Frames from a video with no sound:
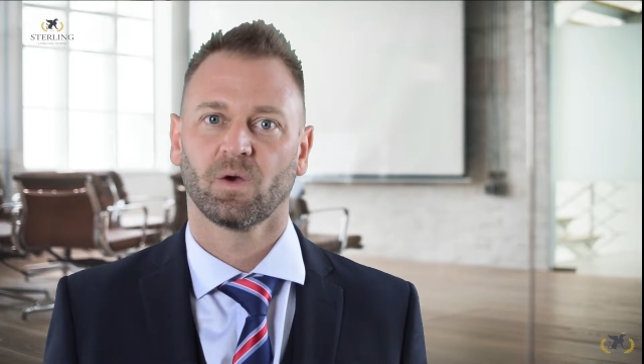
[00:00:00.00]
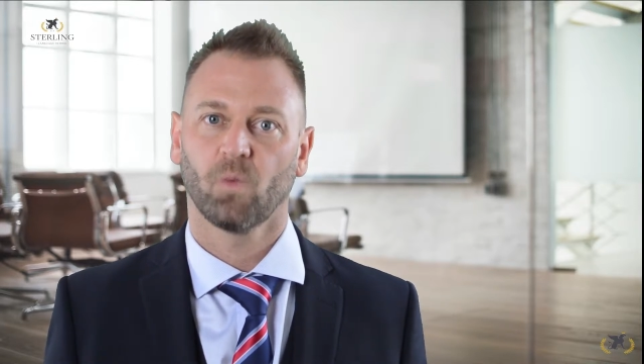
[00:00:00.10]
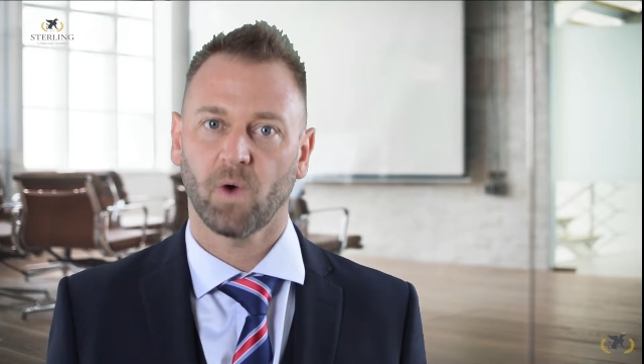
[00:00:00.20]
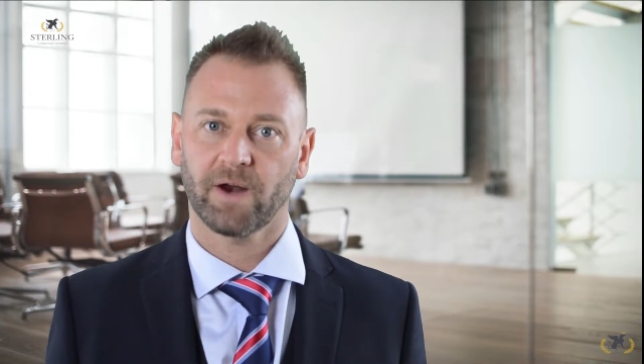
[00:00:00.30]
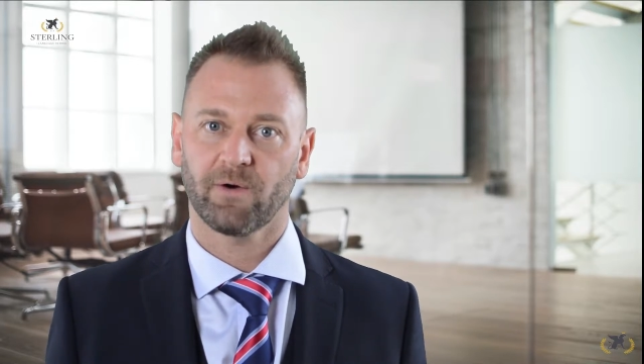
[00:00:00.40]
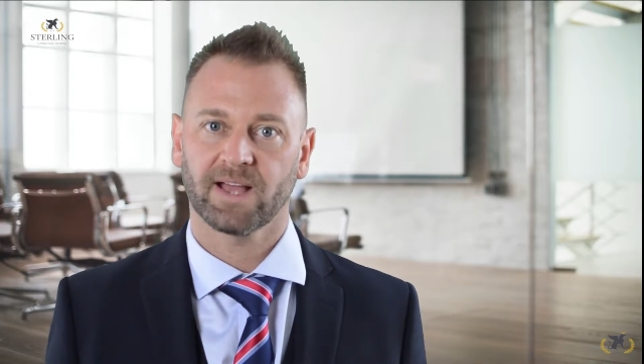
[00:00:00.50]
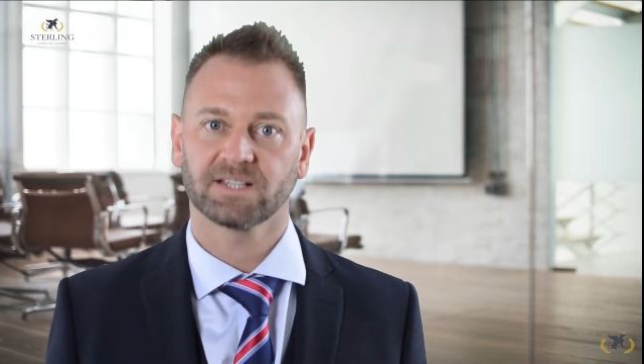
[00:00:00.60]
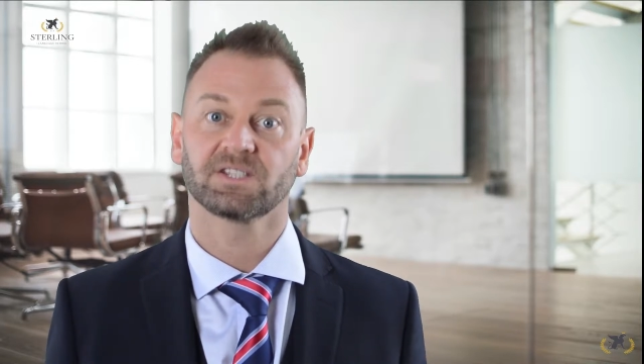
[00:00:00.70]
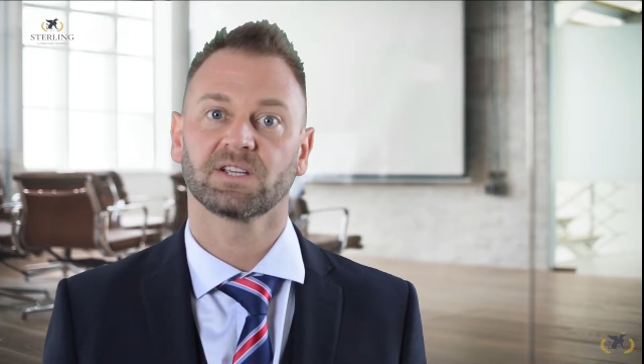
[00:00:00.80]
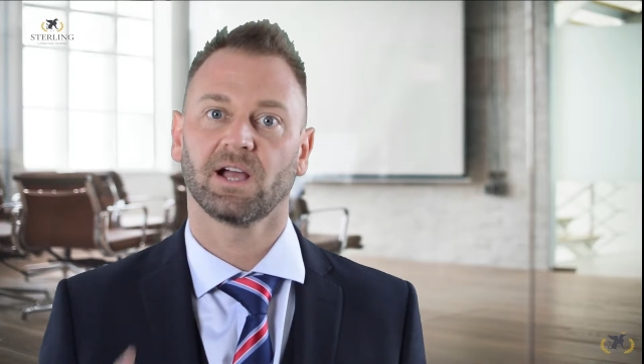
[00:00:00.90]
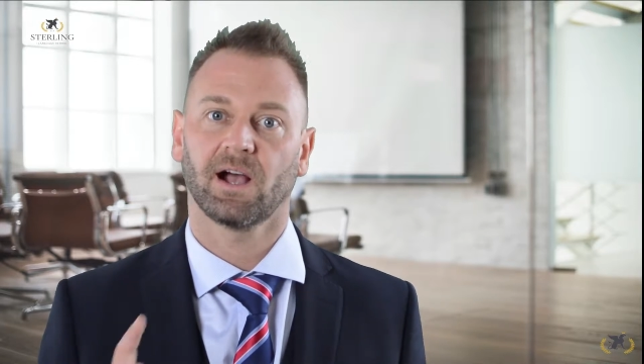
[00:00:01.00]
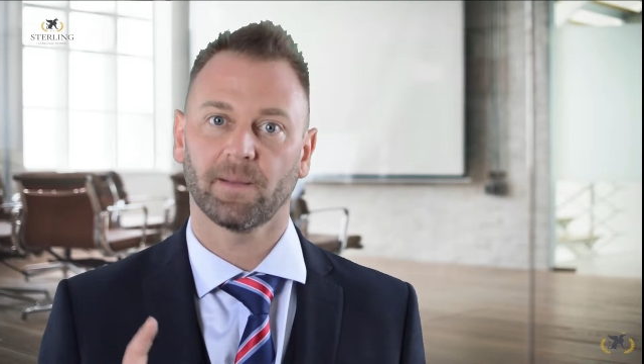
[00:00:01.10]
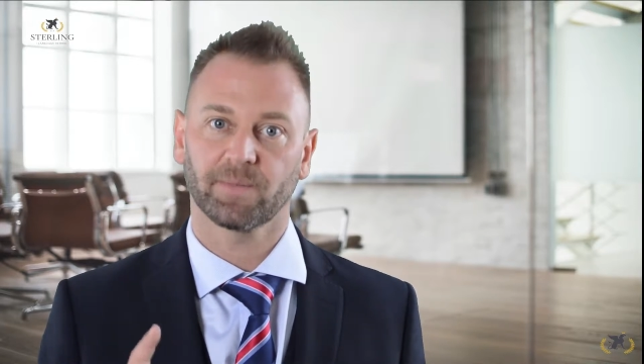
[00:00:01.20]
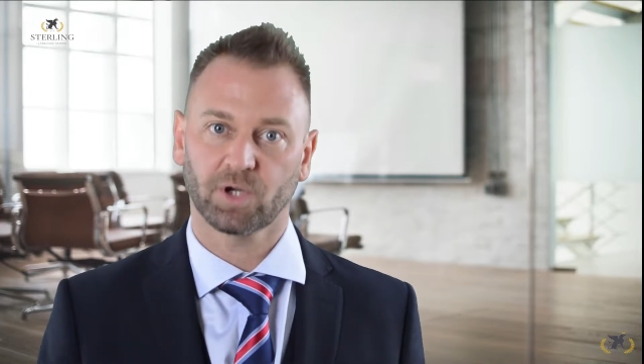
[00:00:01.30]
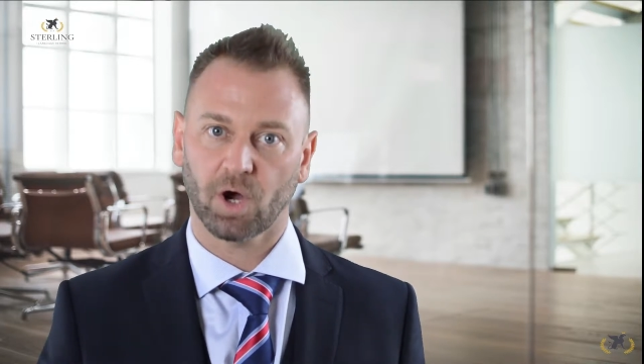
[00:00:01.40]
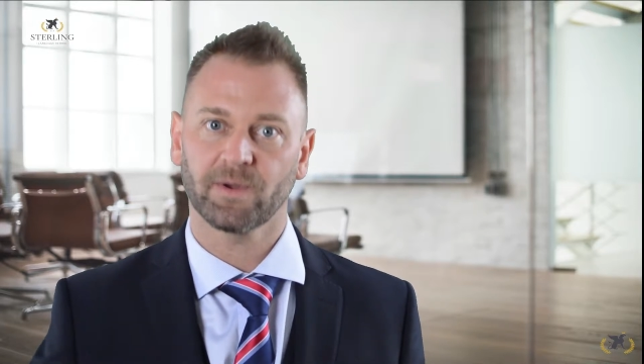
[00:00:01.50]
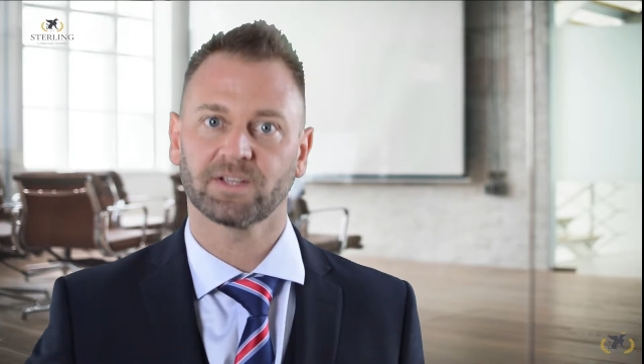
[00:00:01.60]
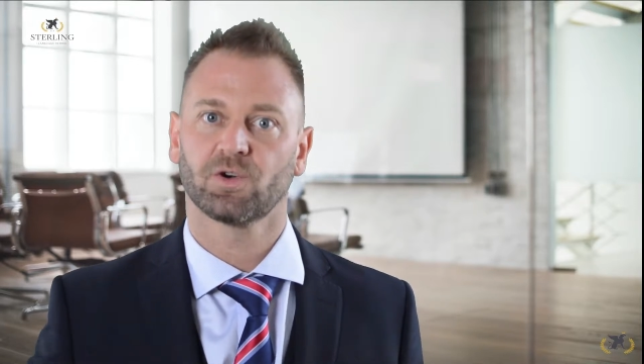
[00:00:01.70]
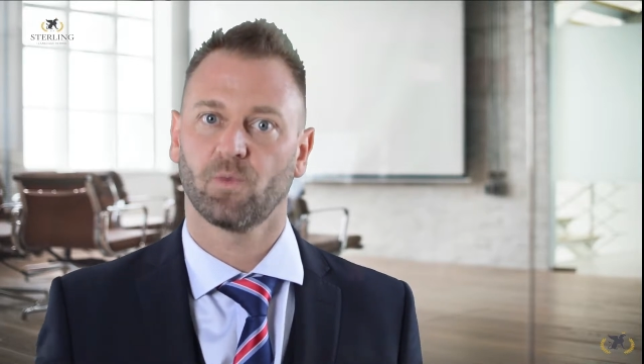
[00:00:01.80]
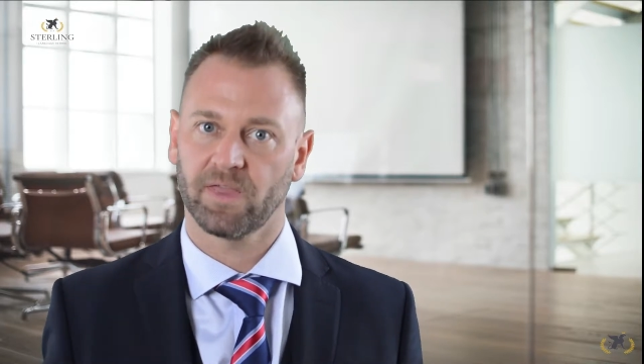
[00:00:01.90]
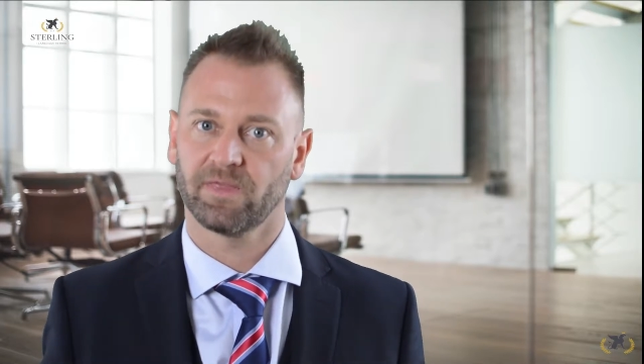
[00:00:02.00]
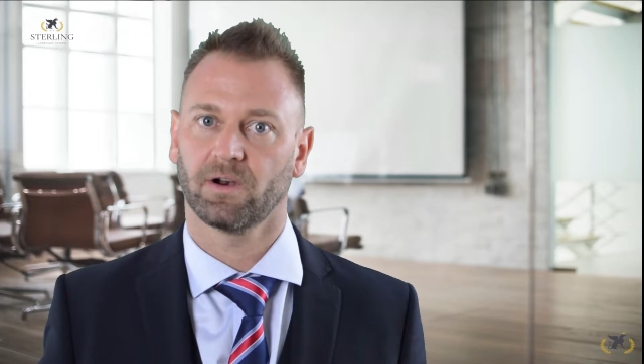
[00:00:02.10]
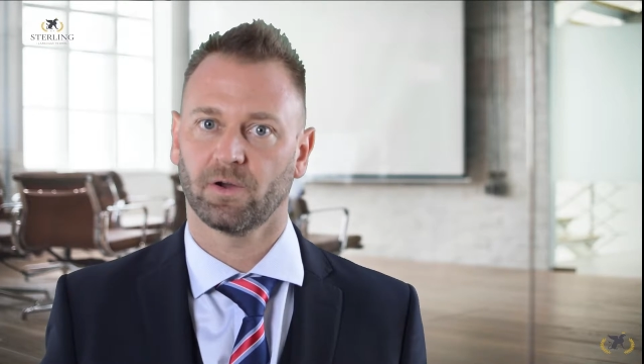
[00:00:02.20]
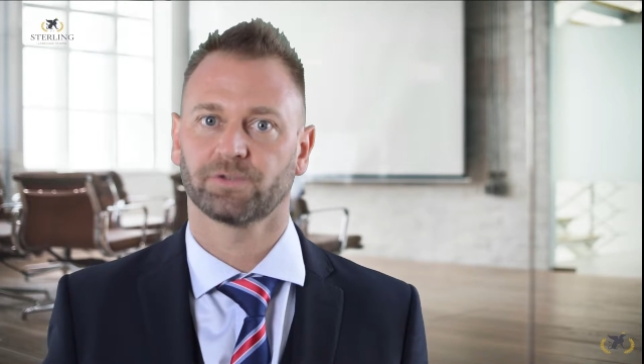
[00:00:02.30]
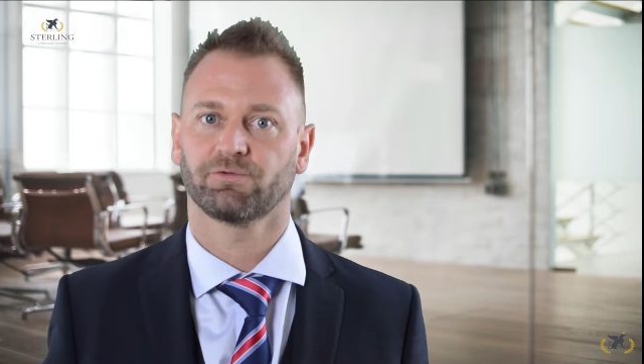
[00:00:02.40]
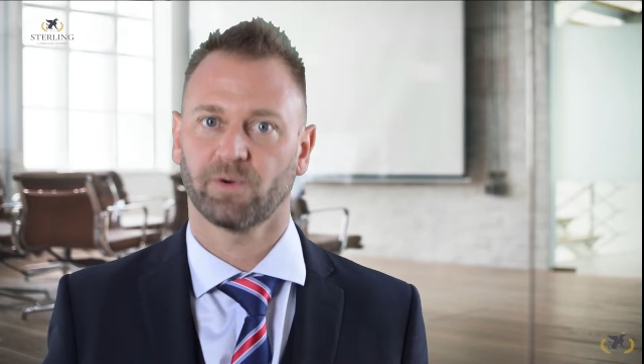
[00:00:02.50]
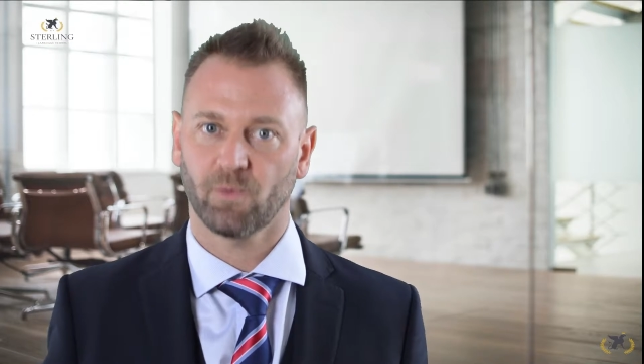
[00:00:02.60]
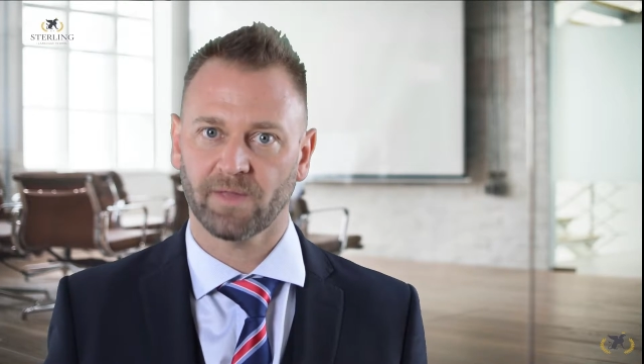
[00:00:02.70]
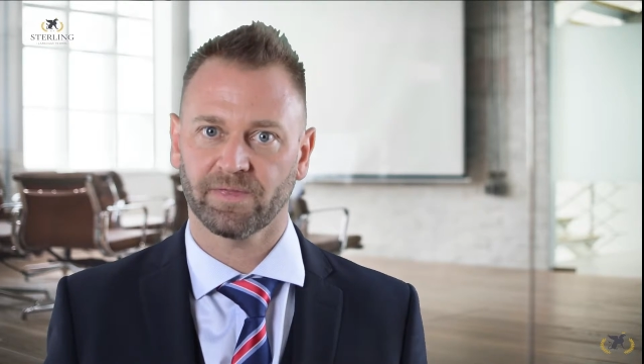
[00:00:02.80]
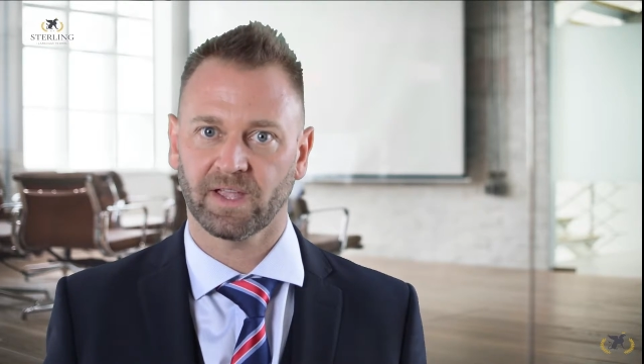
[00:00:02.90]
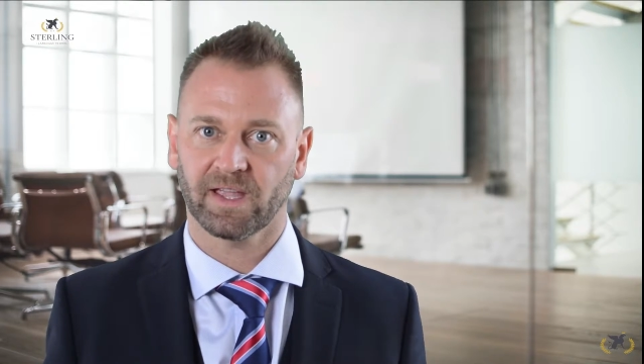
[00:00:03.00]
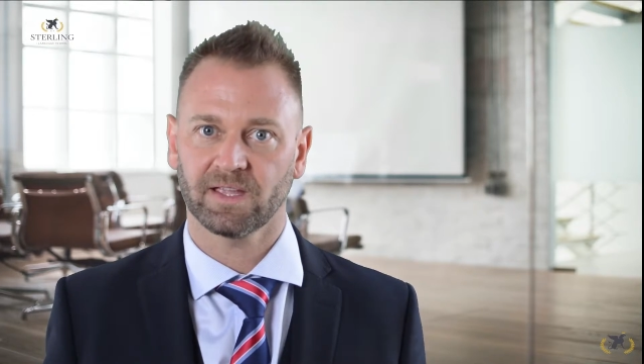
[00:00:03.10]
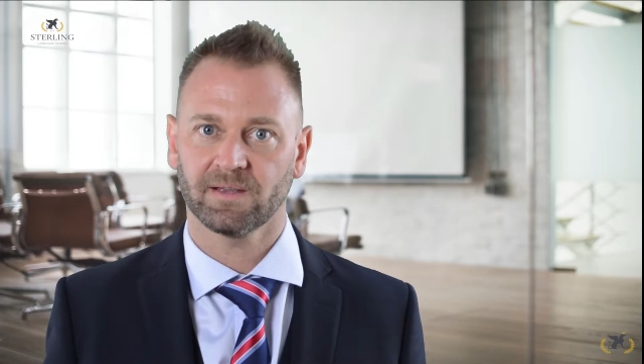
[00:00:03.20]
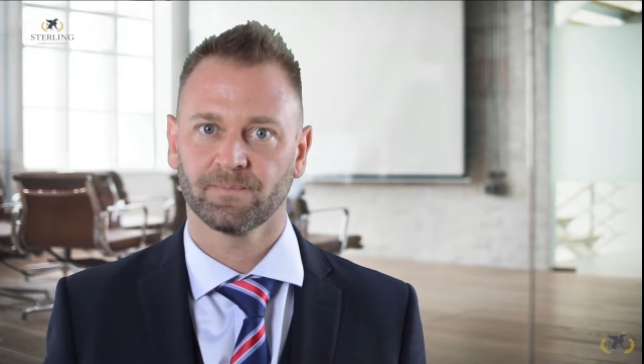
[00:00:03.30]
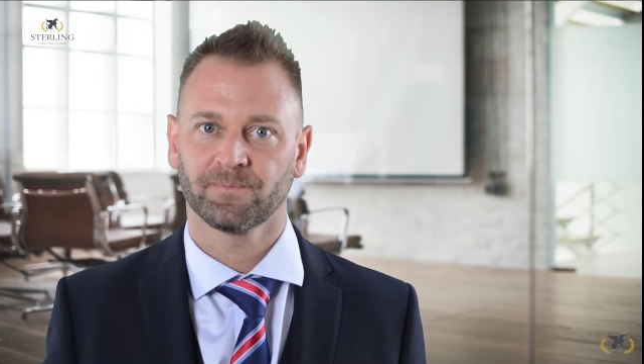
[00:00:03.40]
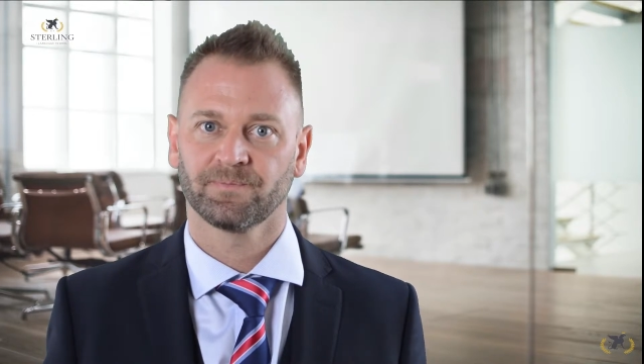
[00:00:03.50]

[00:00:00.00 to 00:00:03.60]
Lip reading: Whereas I'm going to win the lottery one day,